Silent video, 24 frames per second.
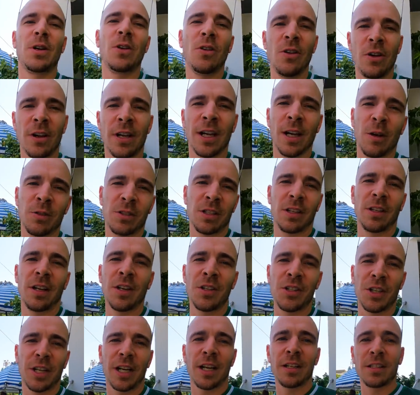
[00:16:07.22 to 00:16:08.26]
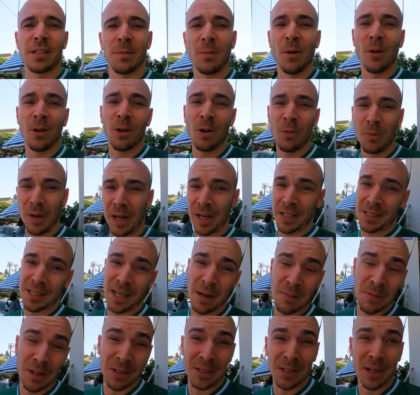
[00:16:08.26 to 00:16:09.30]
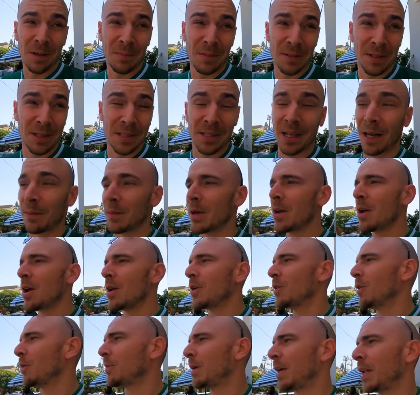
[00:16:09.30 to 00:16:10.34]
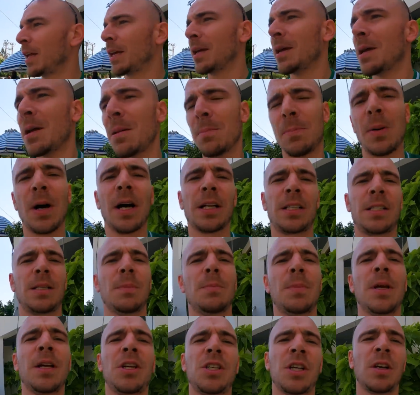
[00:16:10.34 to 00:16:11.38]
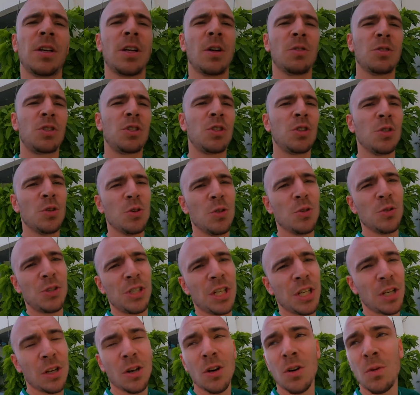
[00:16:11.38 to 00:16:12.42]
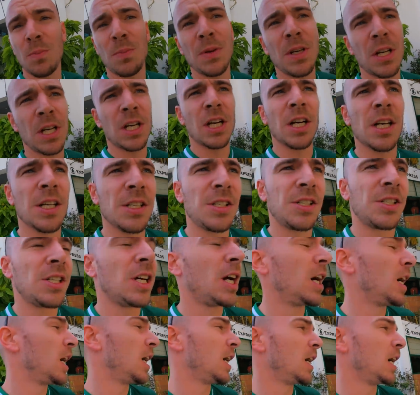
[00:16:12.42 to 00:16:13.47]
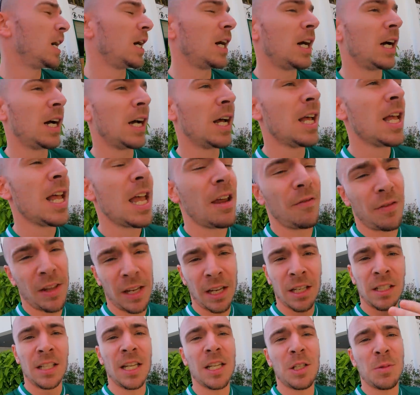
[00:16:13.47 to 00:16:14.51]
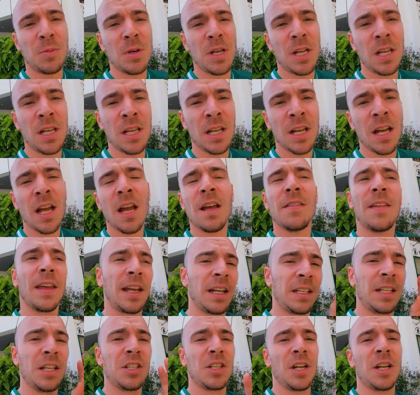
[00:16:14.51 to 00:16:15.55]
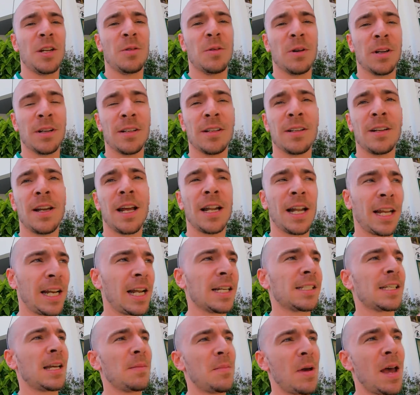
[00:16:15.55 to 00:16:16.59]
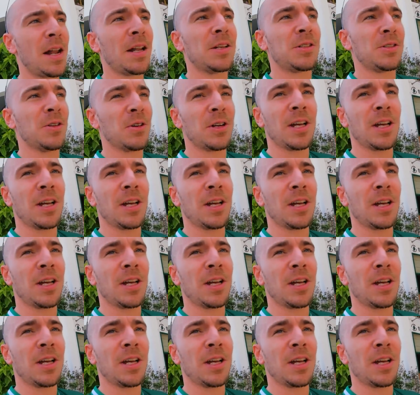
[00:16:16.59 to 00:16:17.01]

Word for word: be going out to lunch again tomorrow because I'm the top of the top. No, I'm kidding. But big shout out to Seekho because if they can teach me, they can teach anyone, and I guess I managed